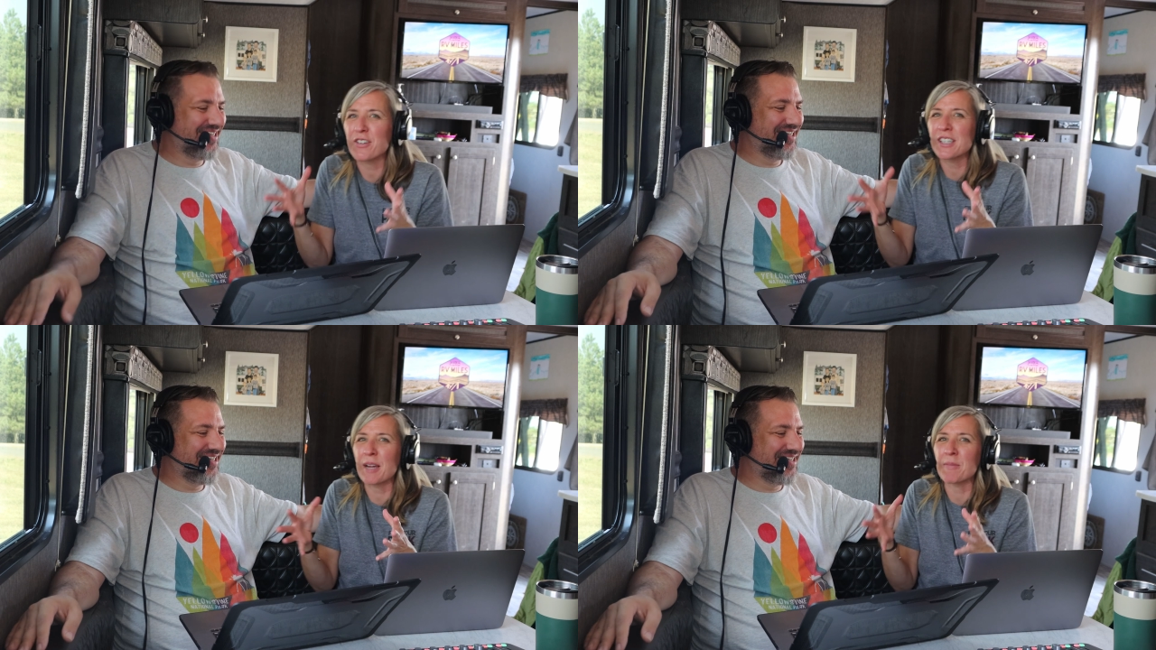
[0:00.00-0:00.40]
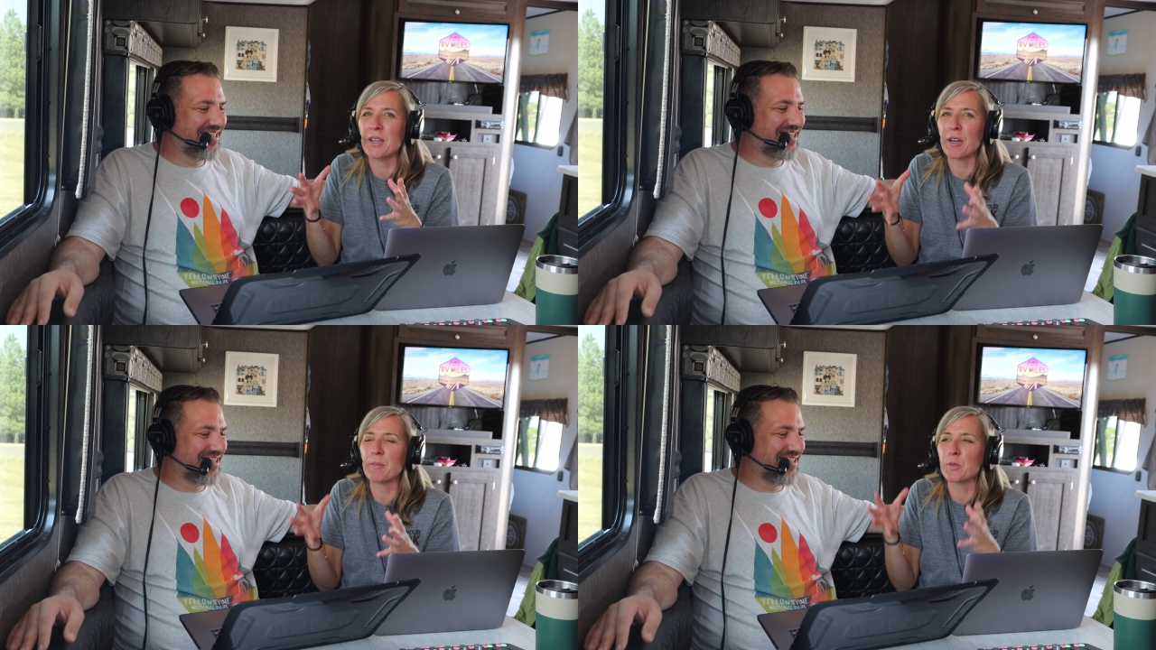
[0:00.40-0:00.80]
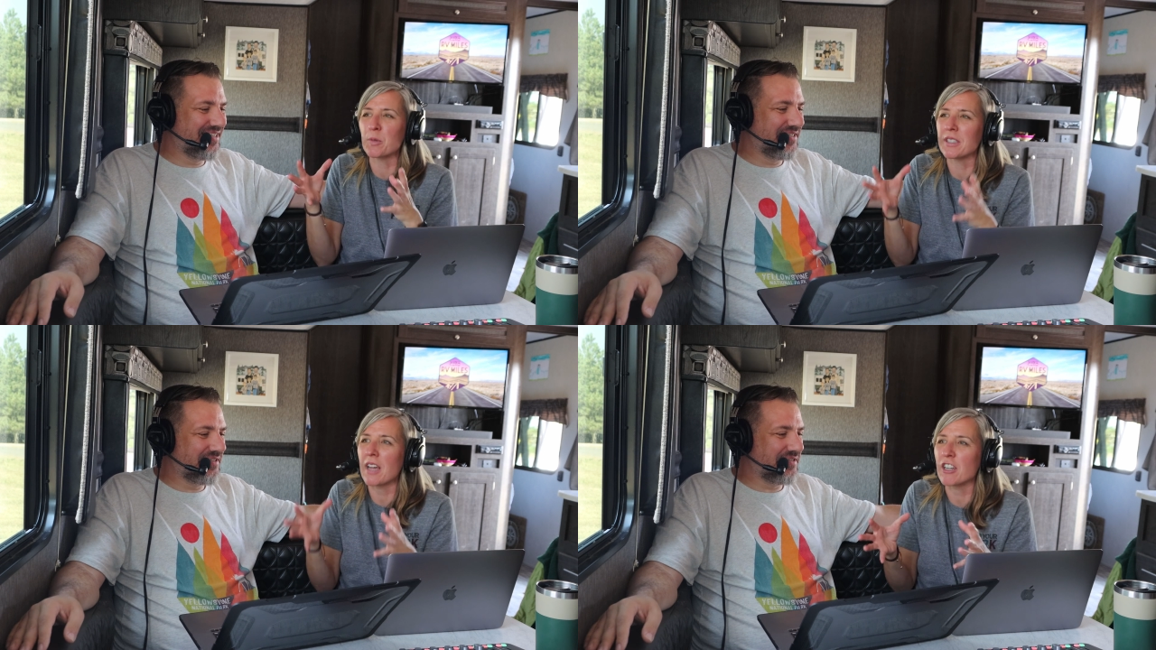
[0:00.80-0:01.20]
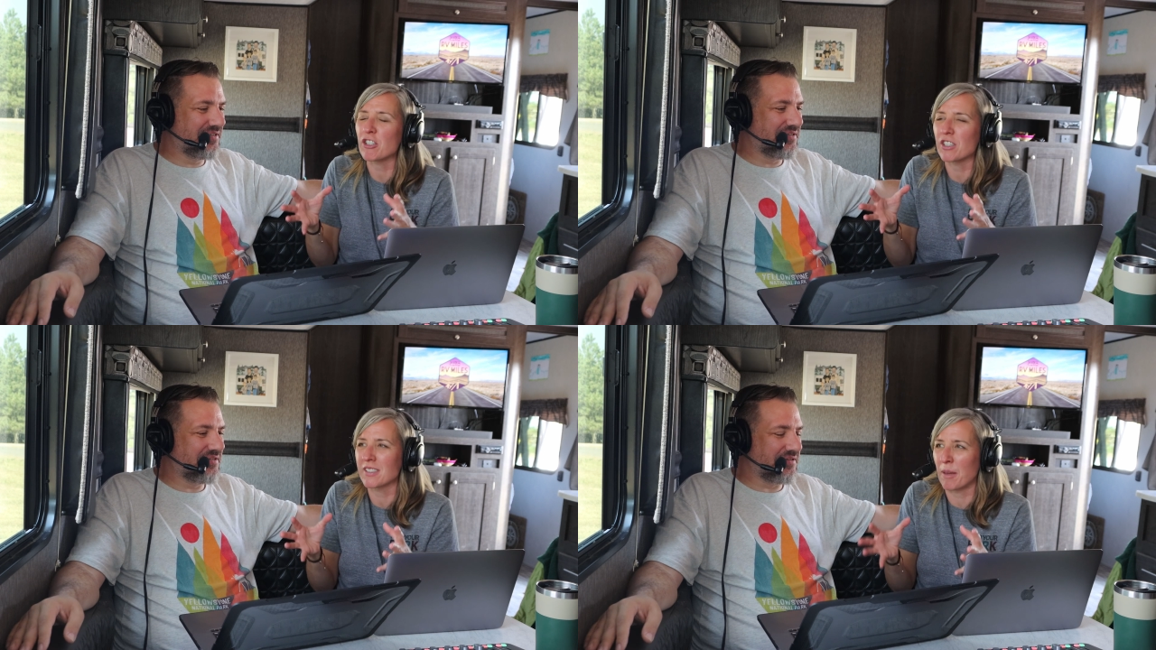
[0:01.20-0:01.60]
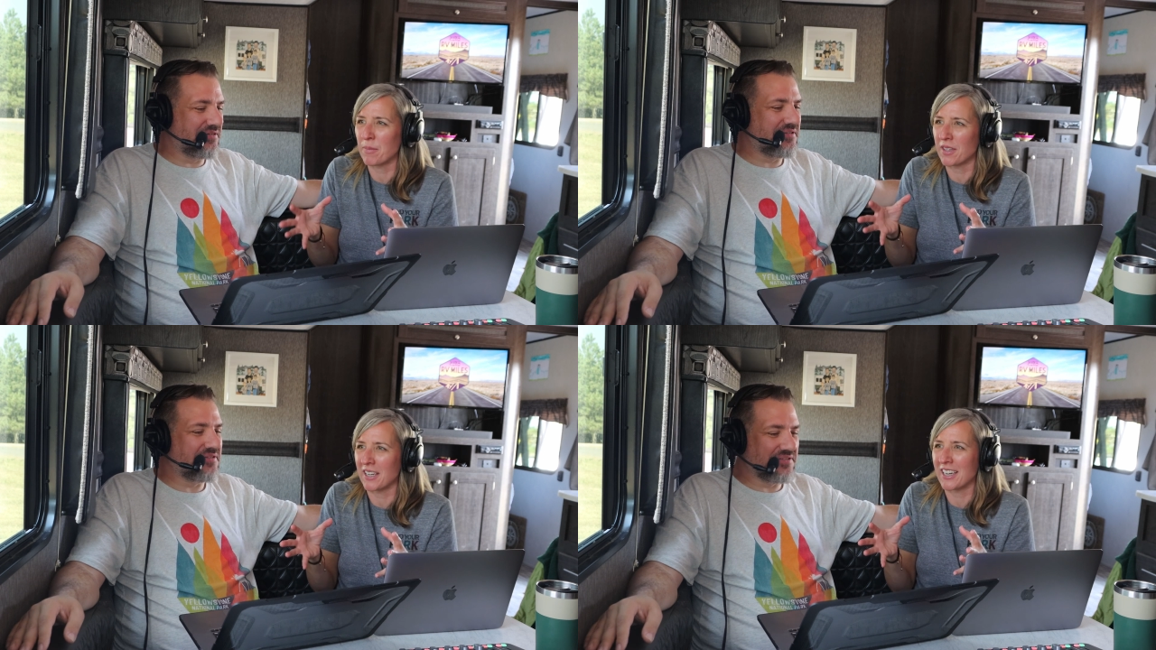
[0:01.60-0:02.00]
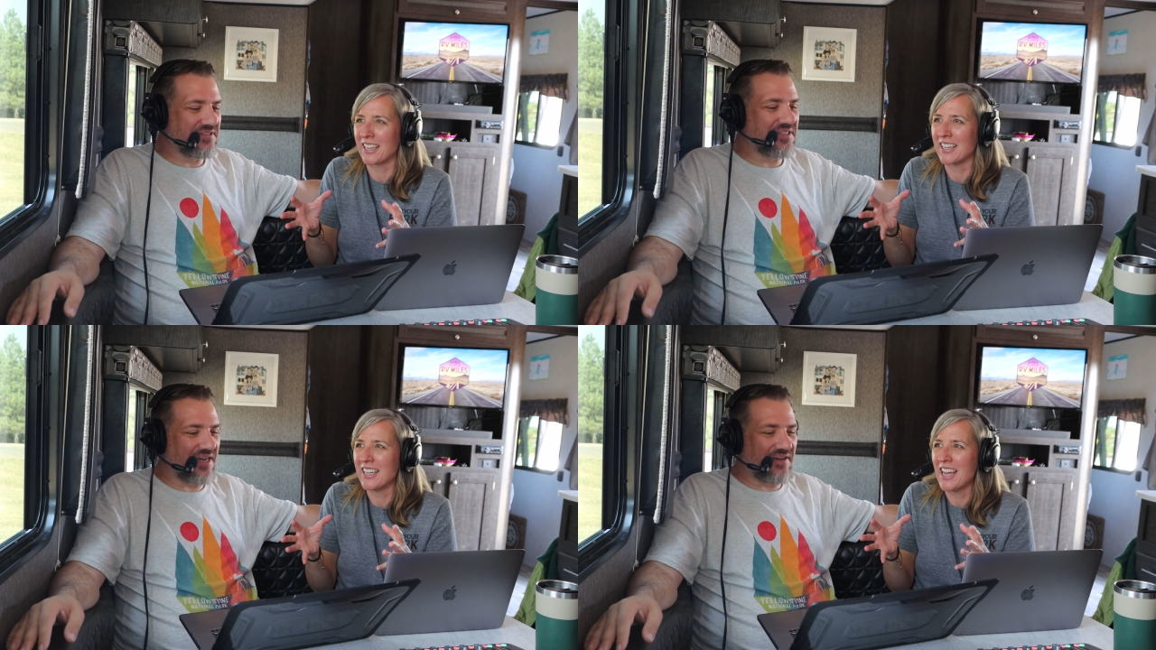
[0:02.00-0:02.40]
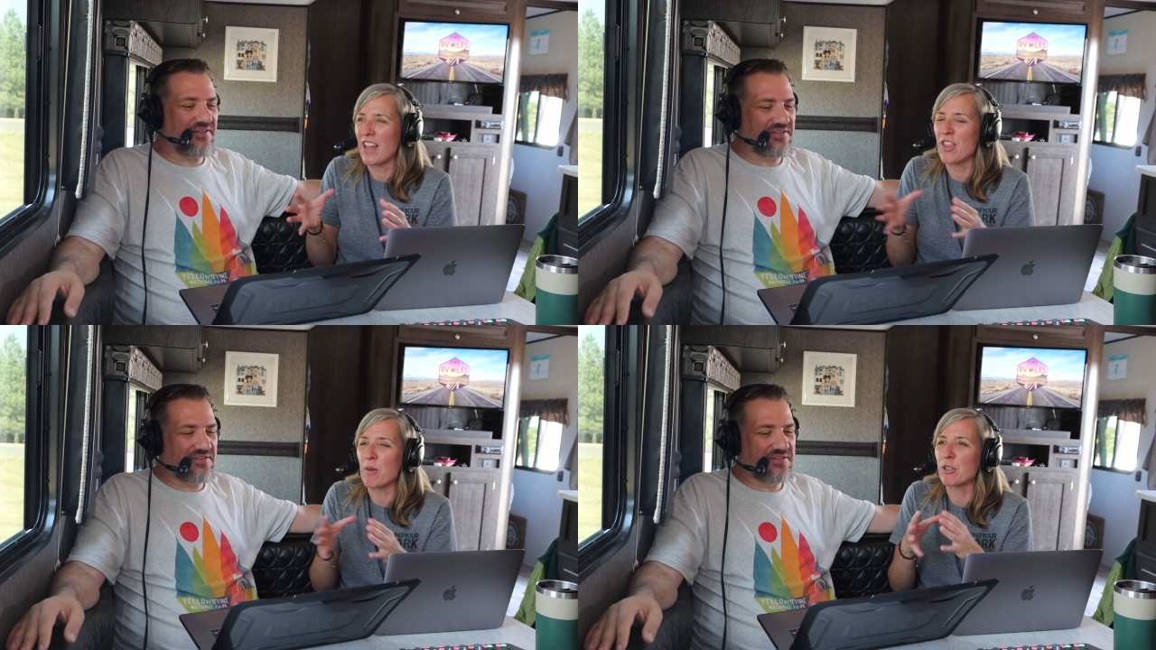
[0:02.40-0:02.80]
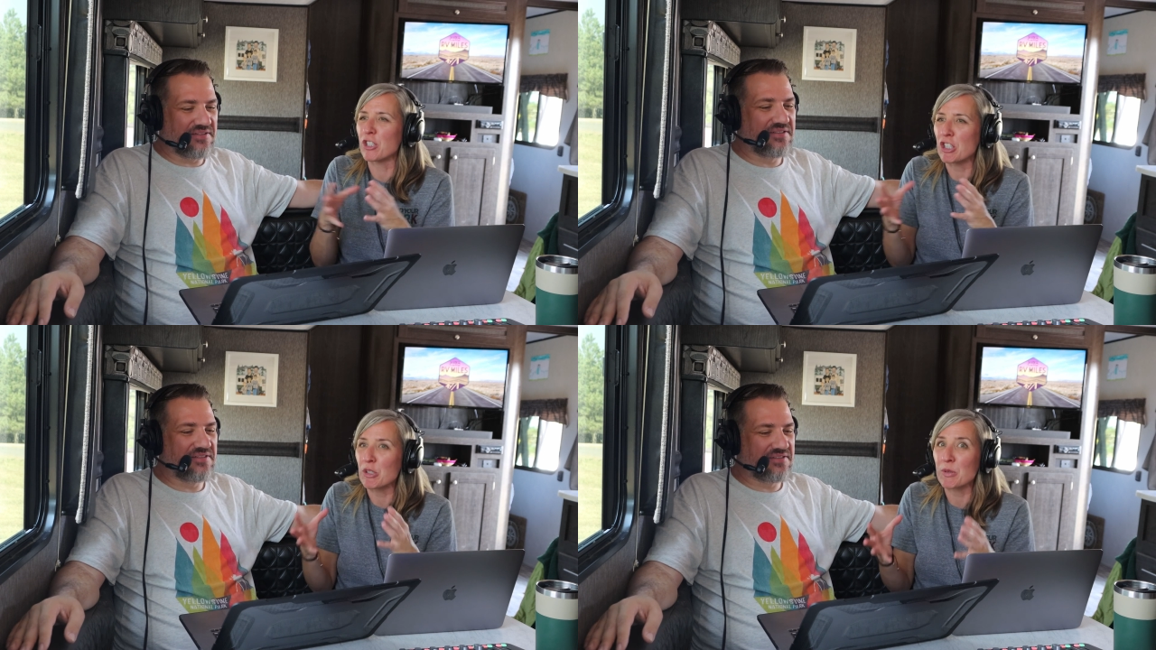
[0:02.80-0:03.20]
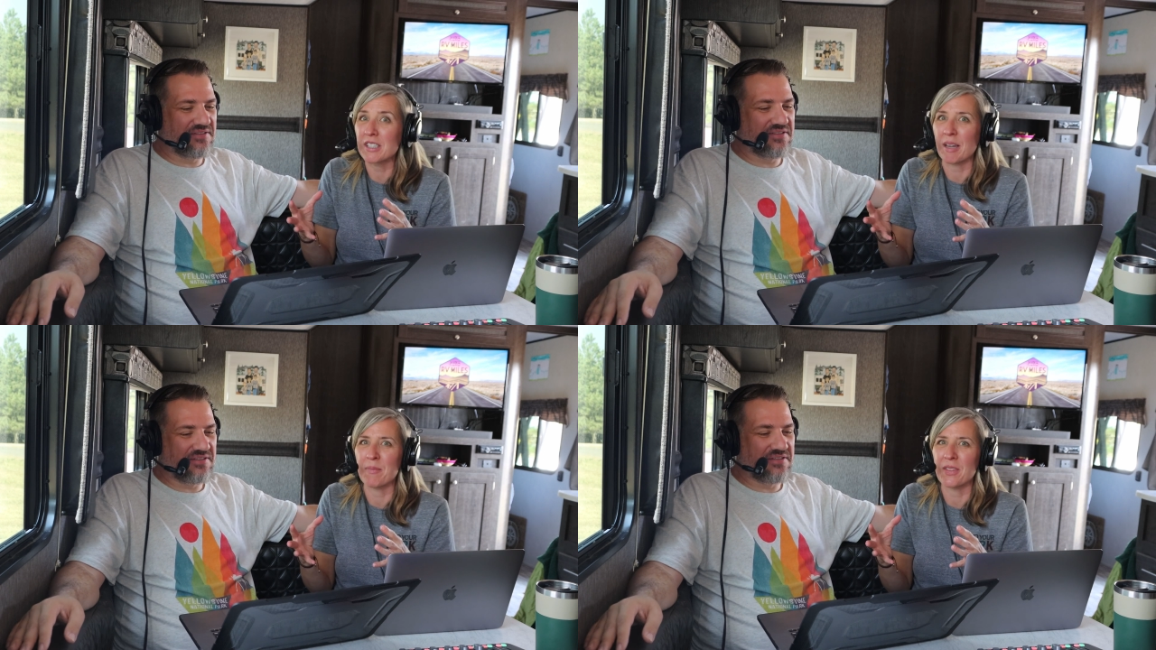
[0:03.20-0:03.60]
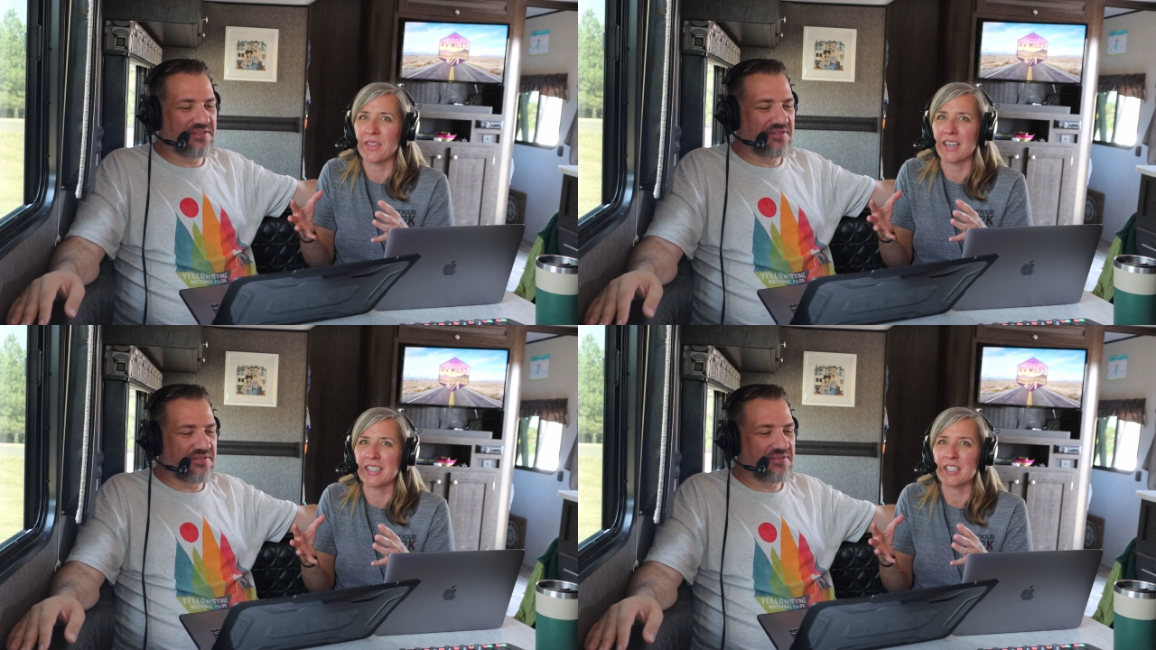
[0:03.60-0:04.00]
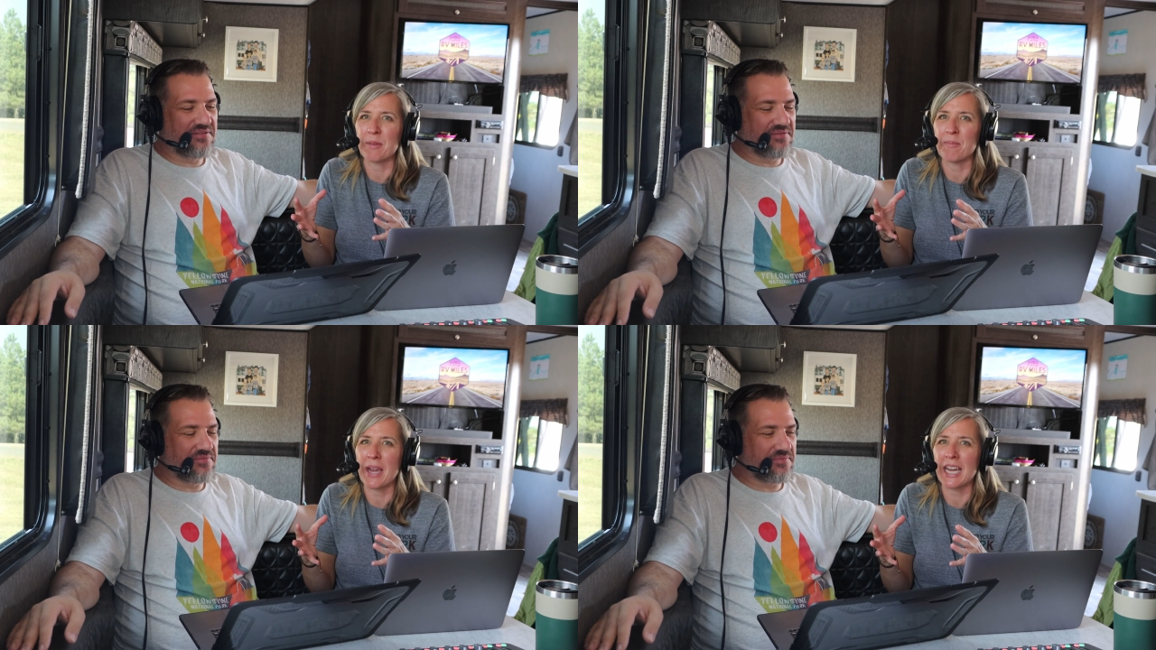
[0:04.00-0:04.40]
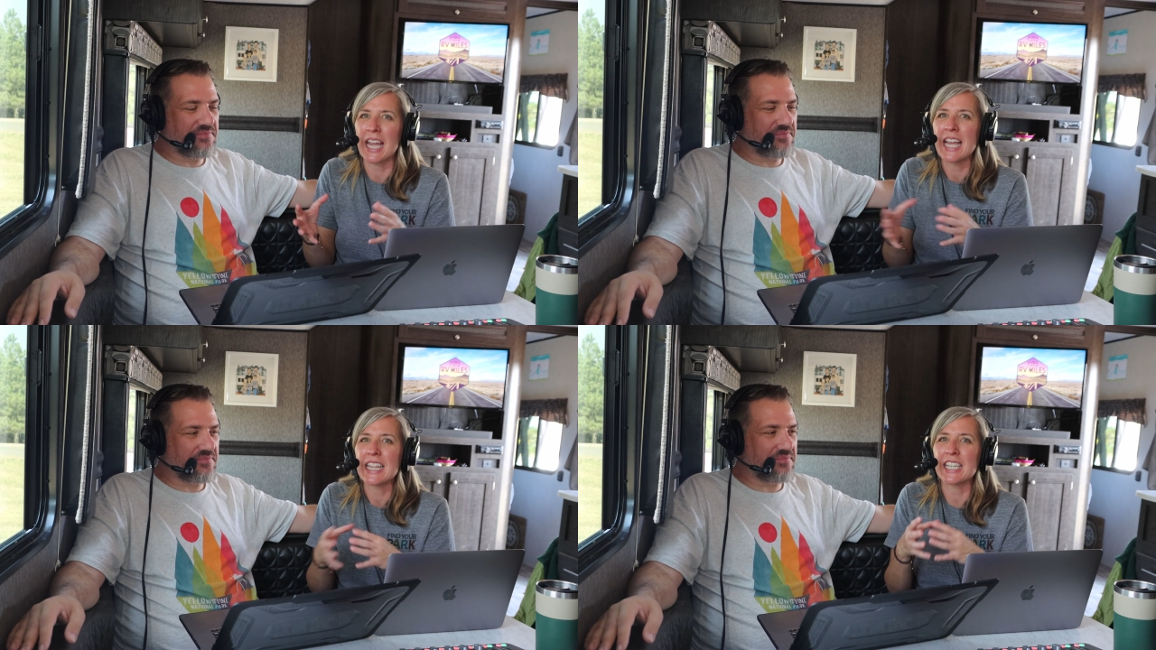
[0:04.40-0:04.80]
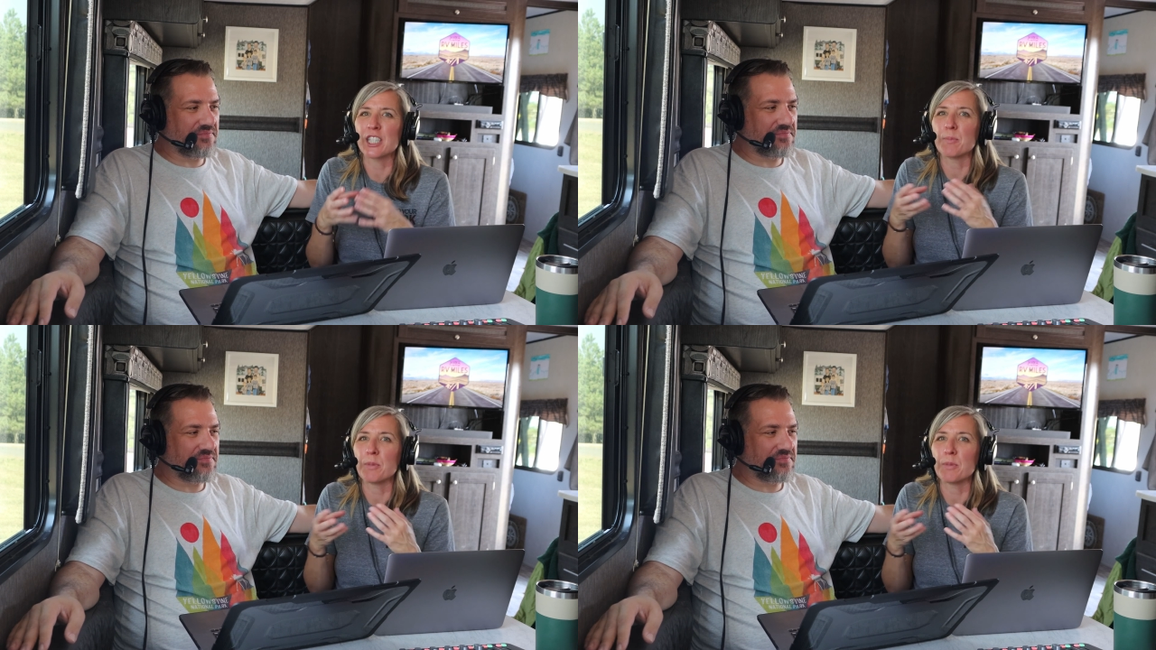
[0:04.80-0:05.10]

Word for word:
Speaker 1: every time the Cubs would touch something, yeah. and they would do something to make the